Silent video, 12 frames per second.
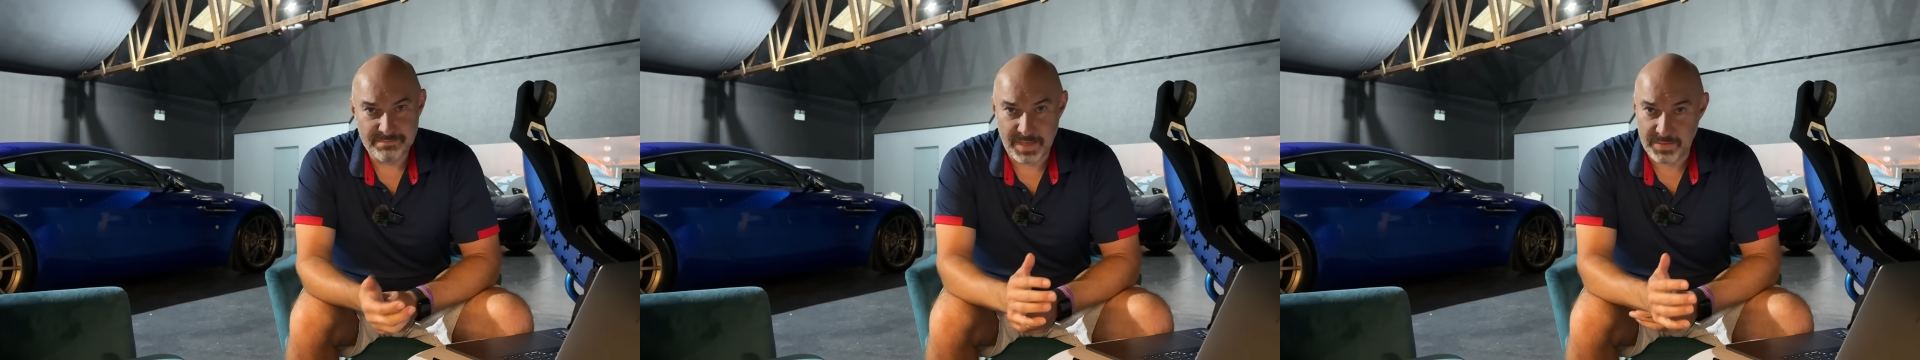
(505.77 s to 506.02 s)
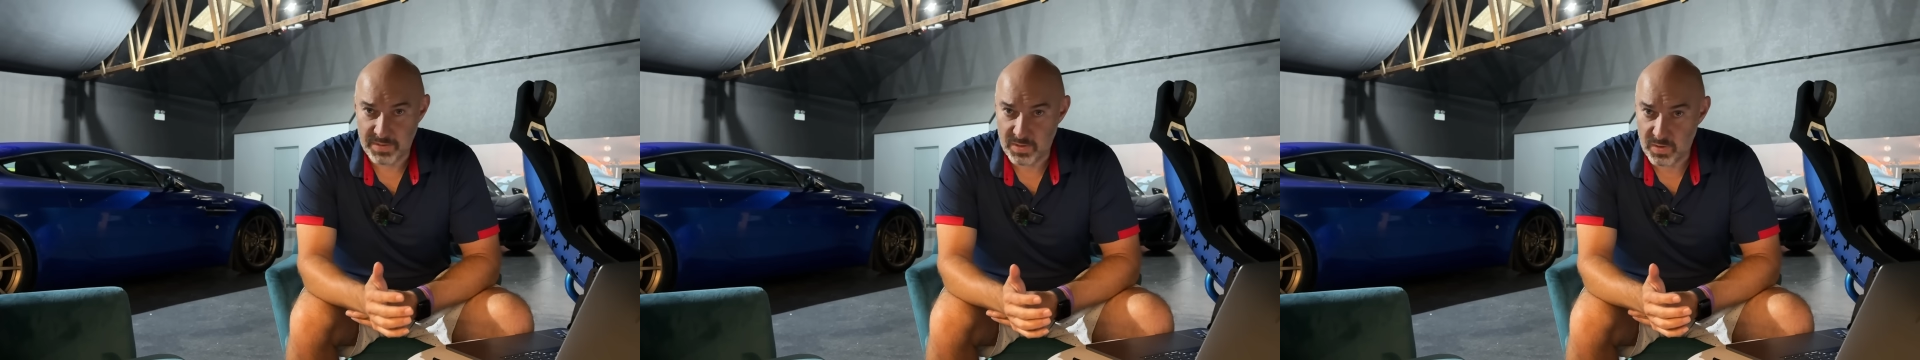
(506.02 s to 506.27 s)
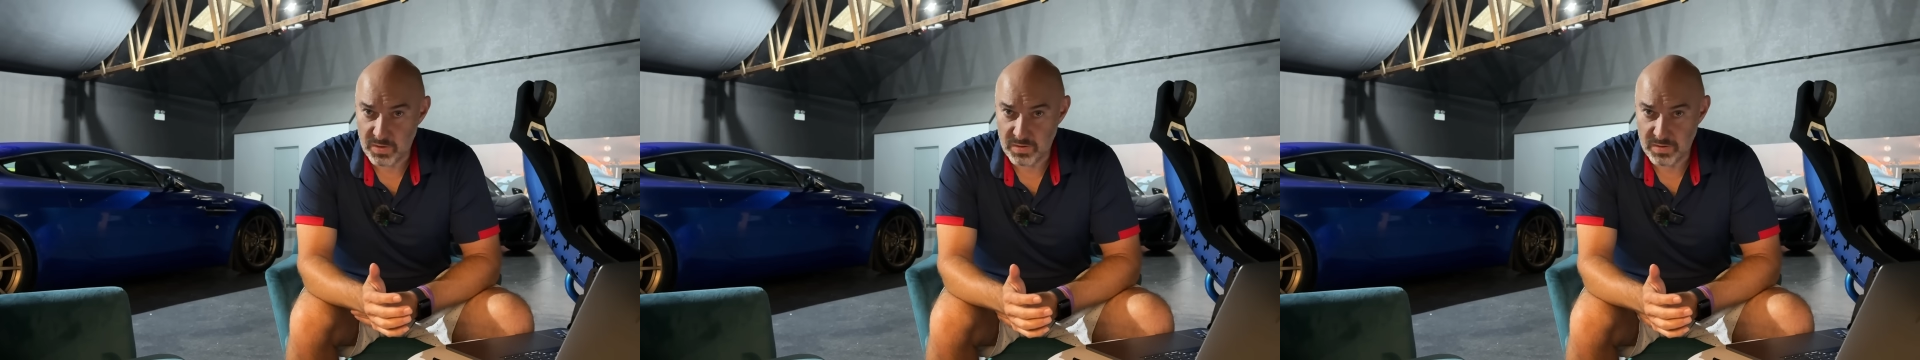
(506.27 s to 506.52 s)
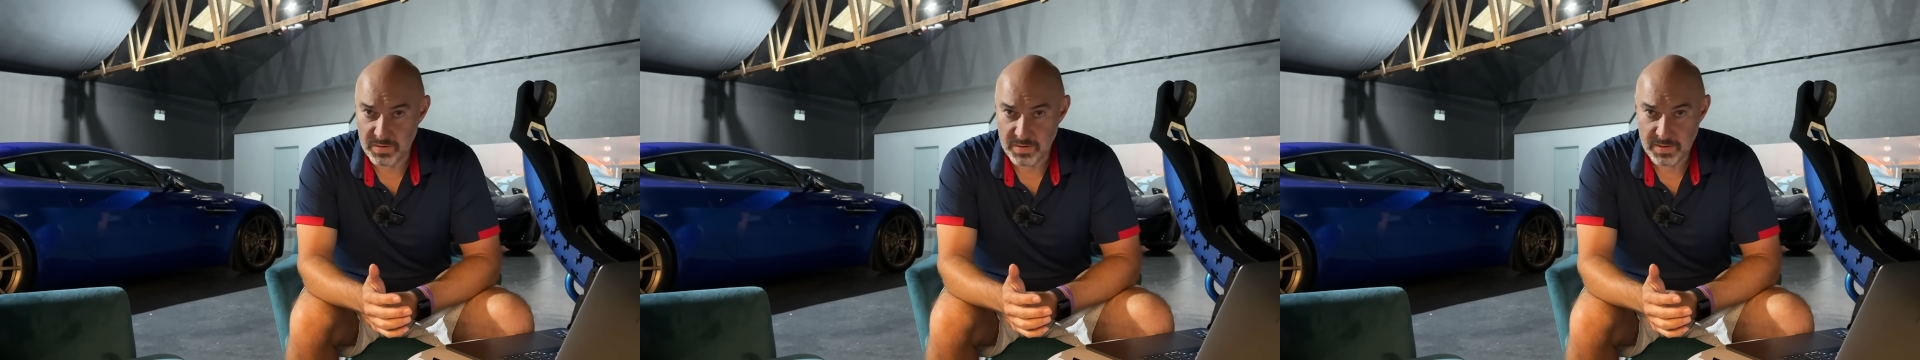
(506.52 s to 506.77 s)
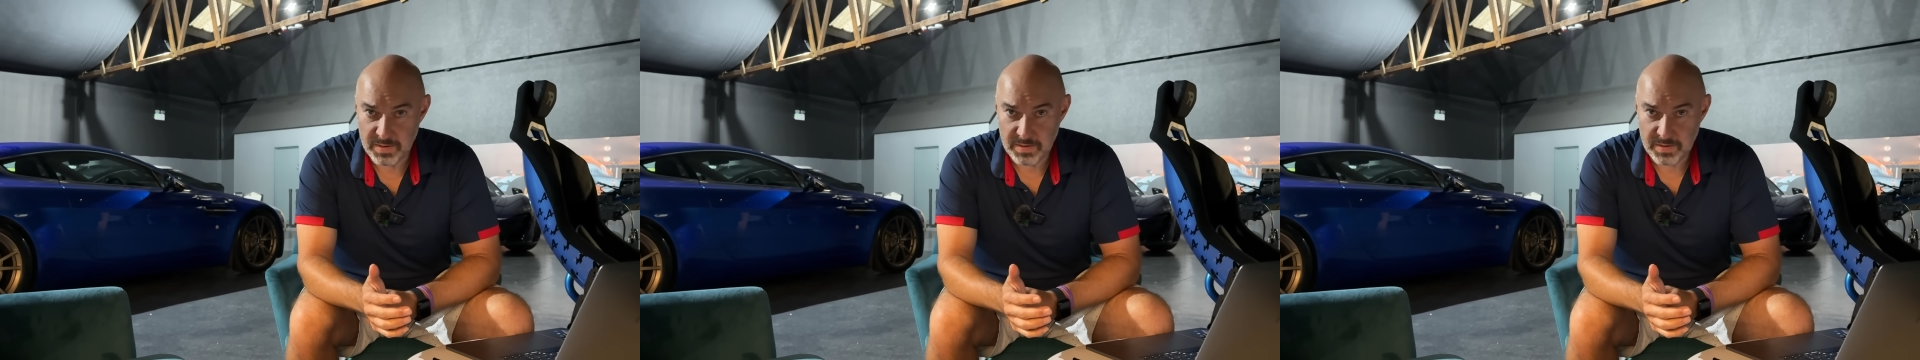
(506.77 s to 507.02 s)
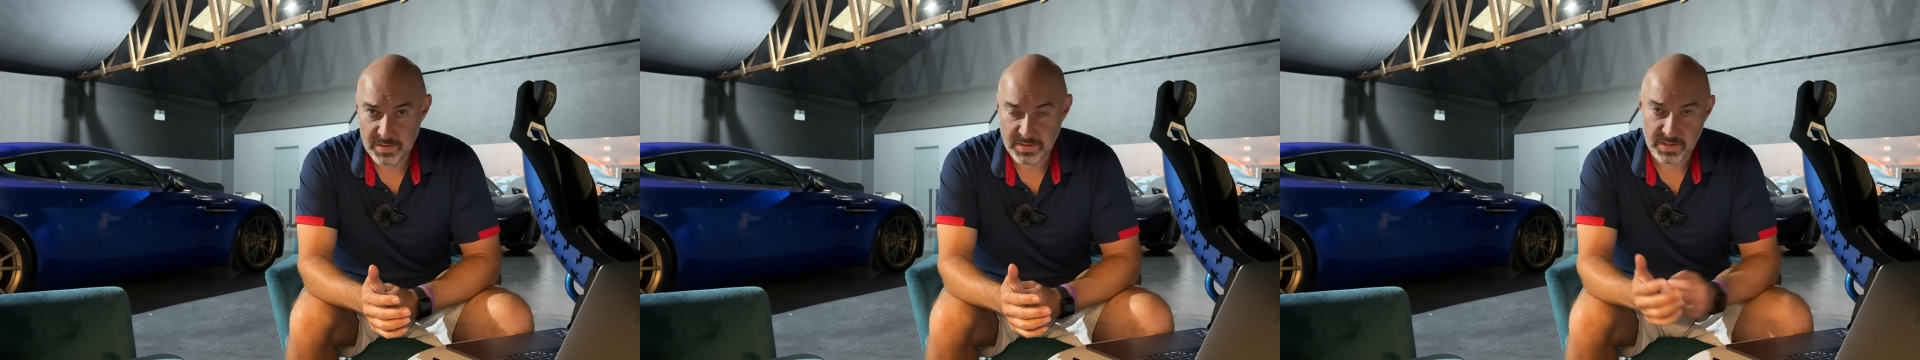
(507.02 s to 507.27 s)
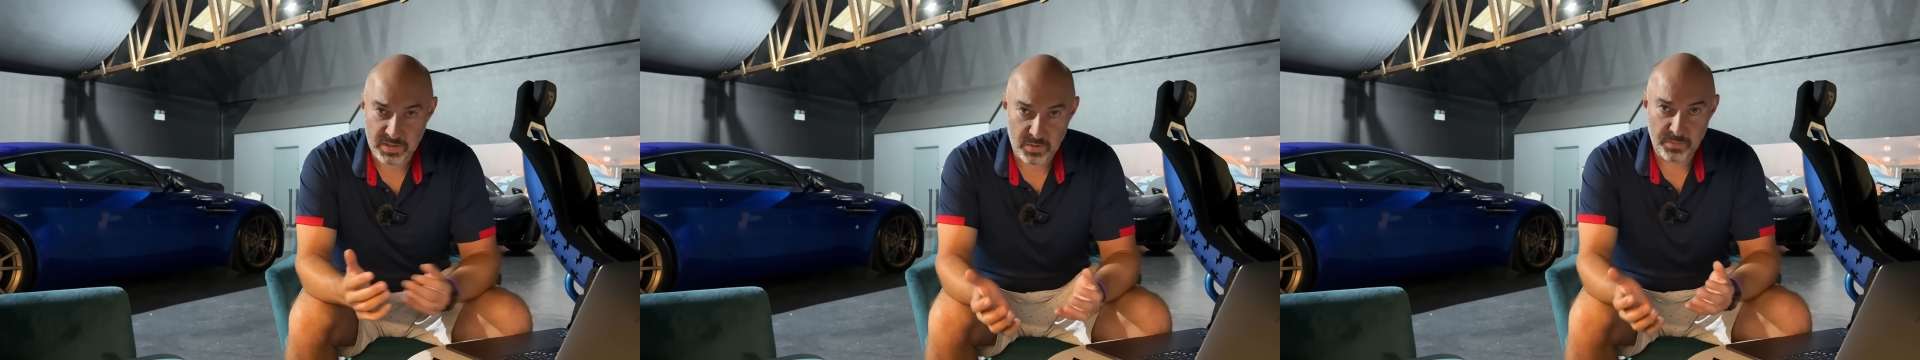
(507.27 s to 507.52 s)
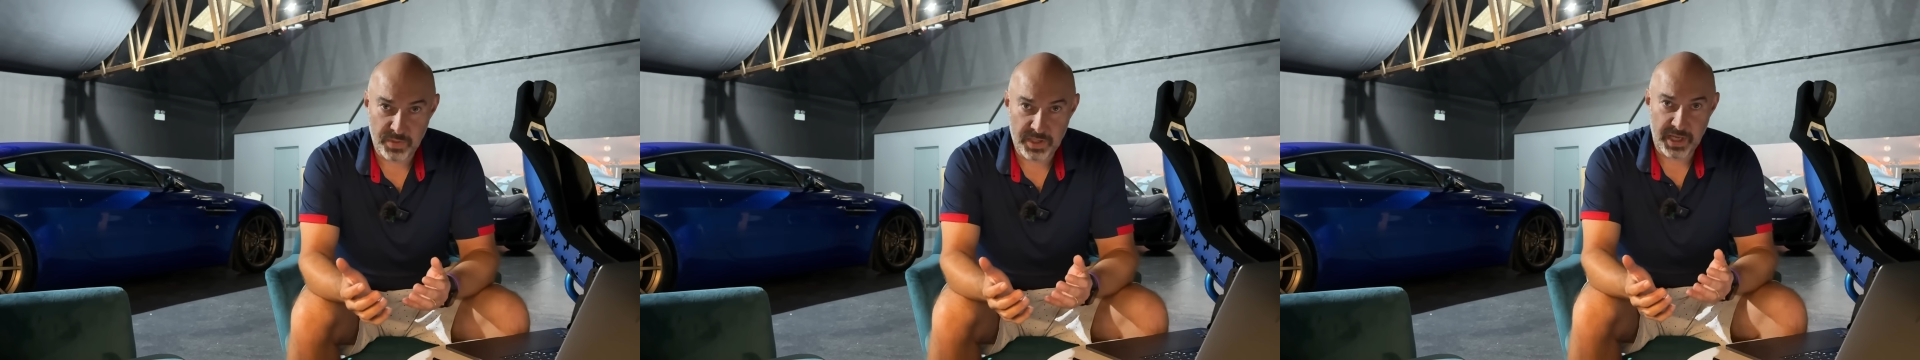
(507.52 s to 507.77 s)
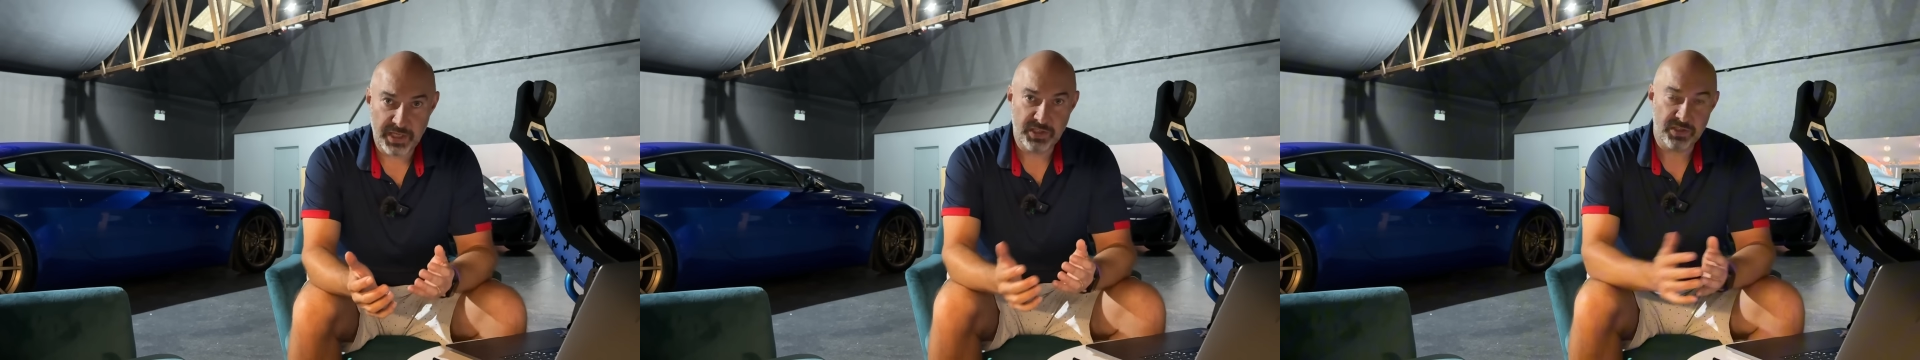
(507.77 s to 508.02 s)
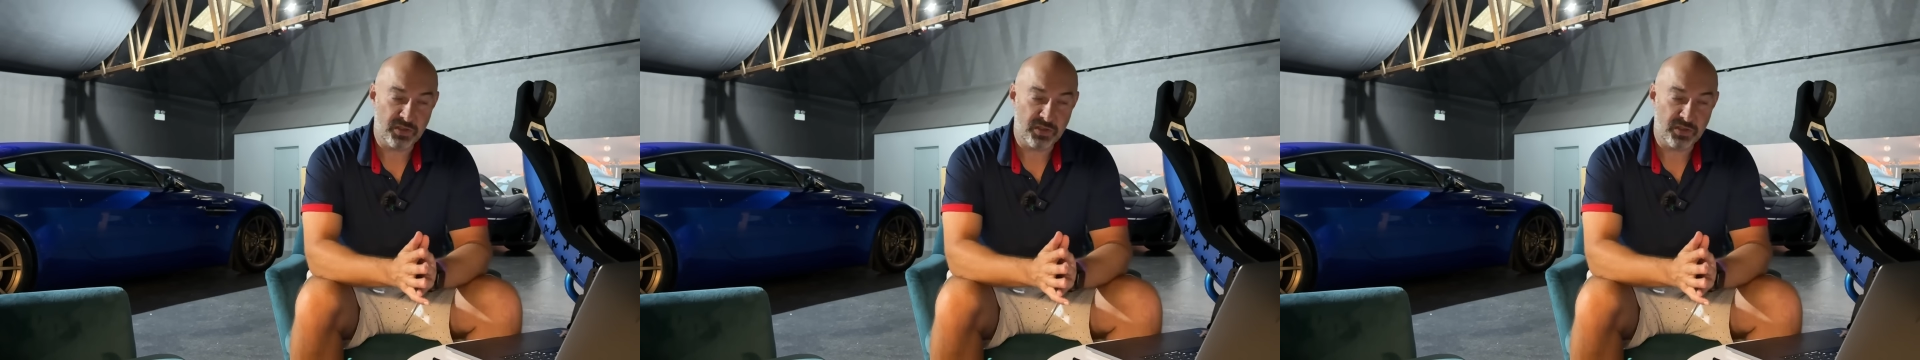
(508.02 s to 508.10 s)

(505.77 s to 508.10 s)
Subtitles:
Maybe not, because the complications.